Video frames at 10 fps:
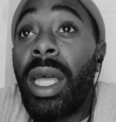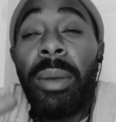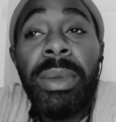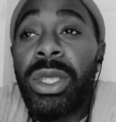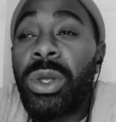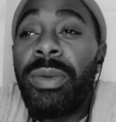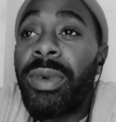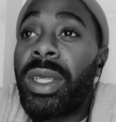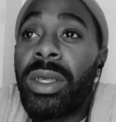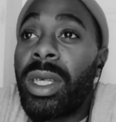I'm not sure
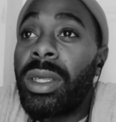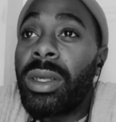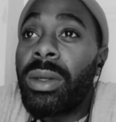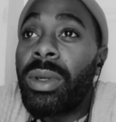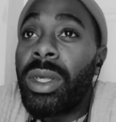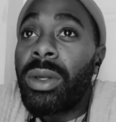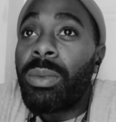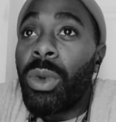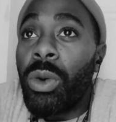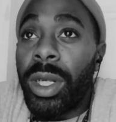in
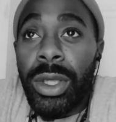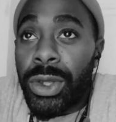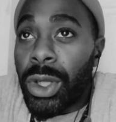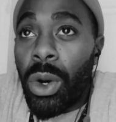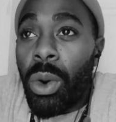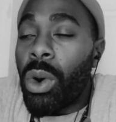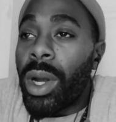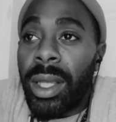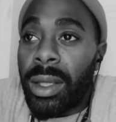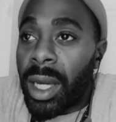the show or
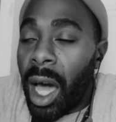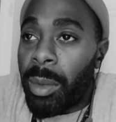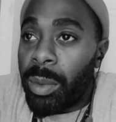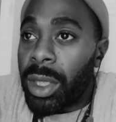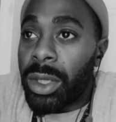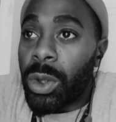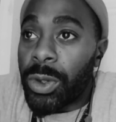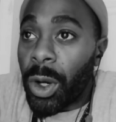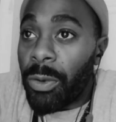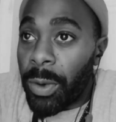in the comic book,
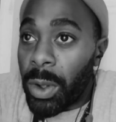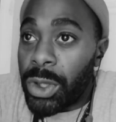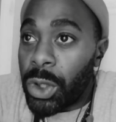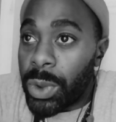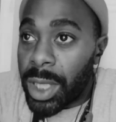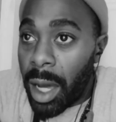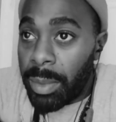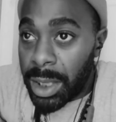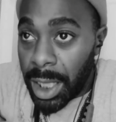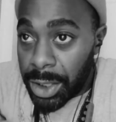her first 2
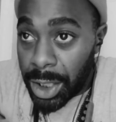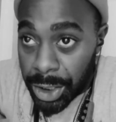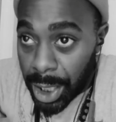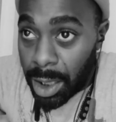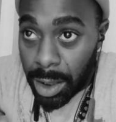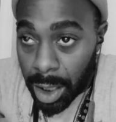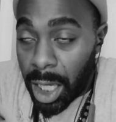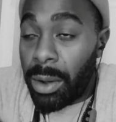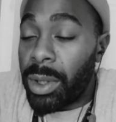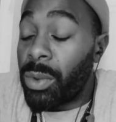zombies that she chained and
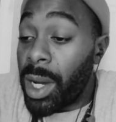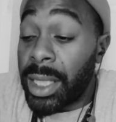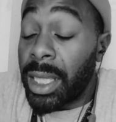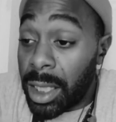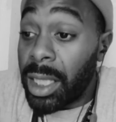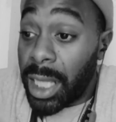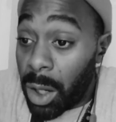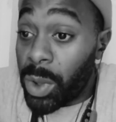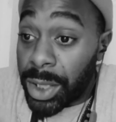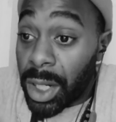carried around, I think
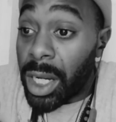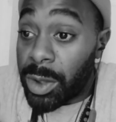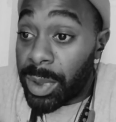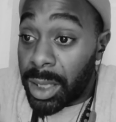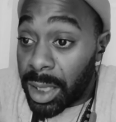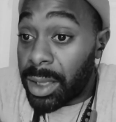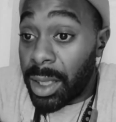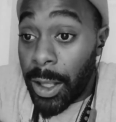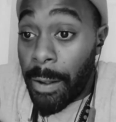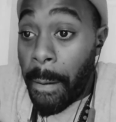that was her husband and her
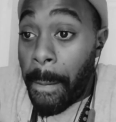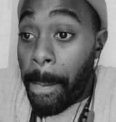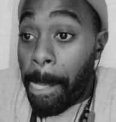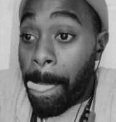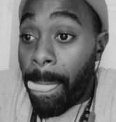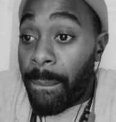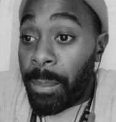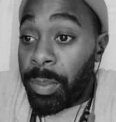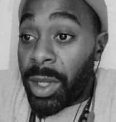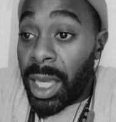son.
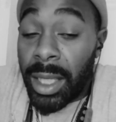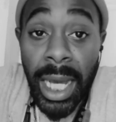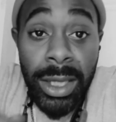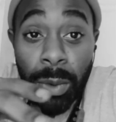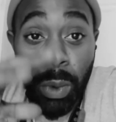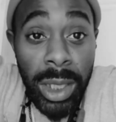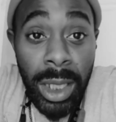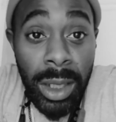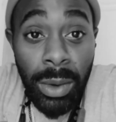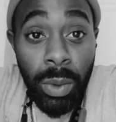And that's a
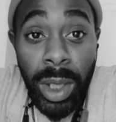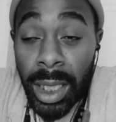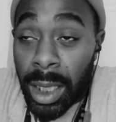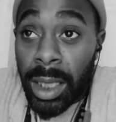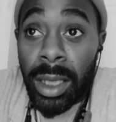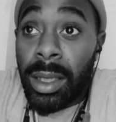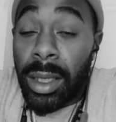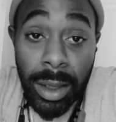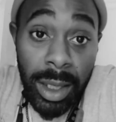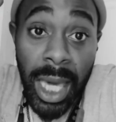running
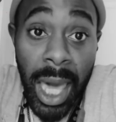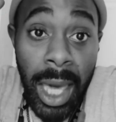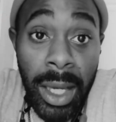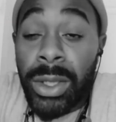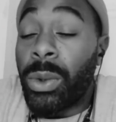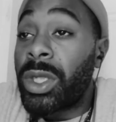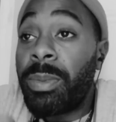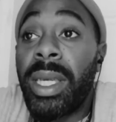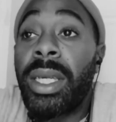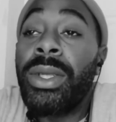gag, so to
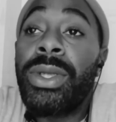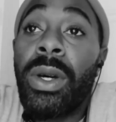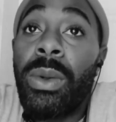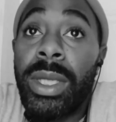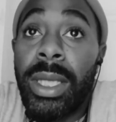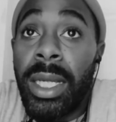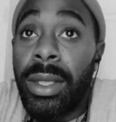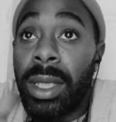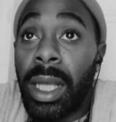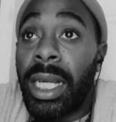speak, in the show, is that
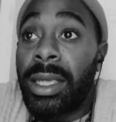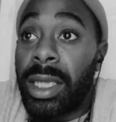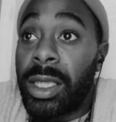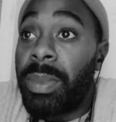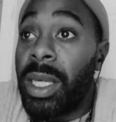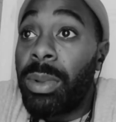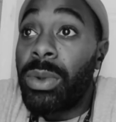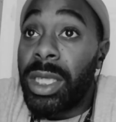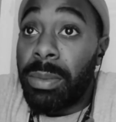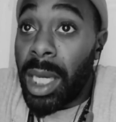there's a lot of these people,
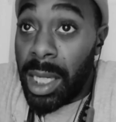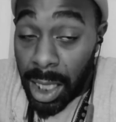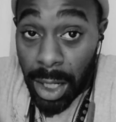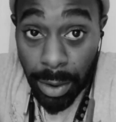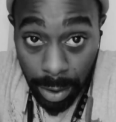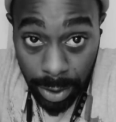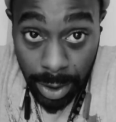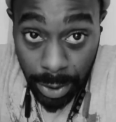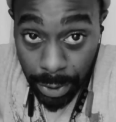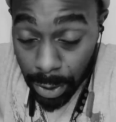these main characters
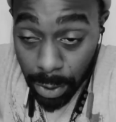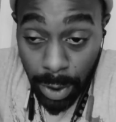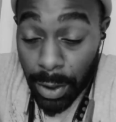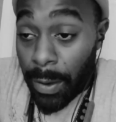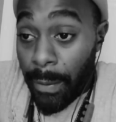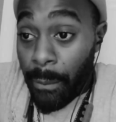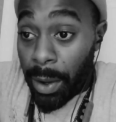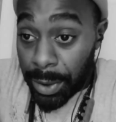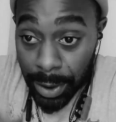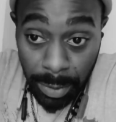in the show,
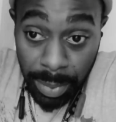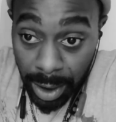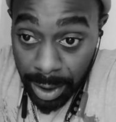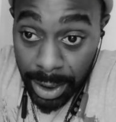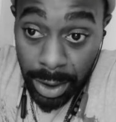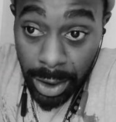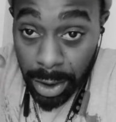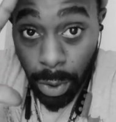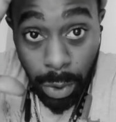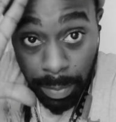whether they're depicted as
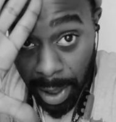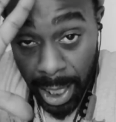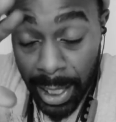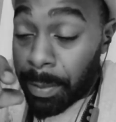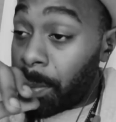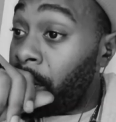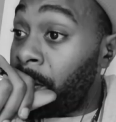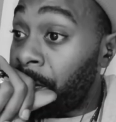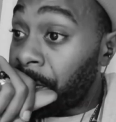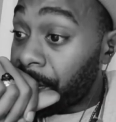good or bad,
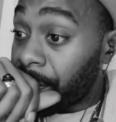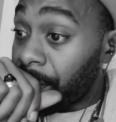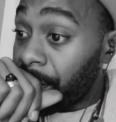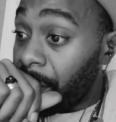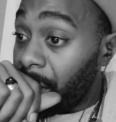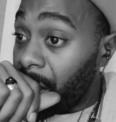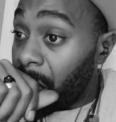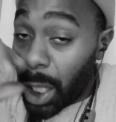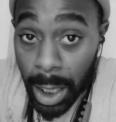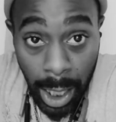
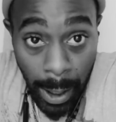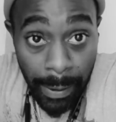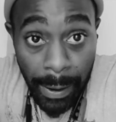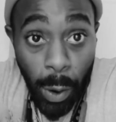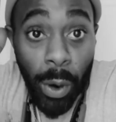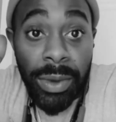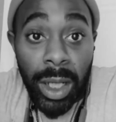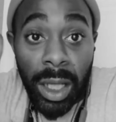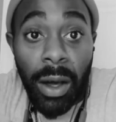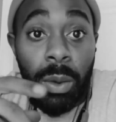they can't let go of
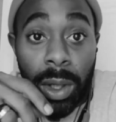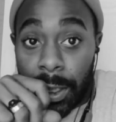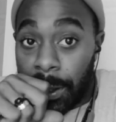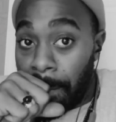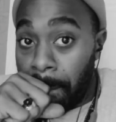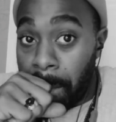their loved ones.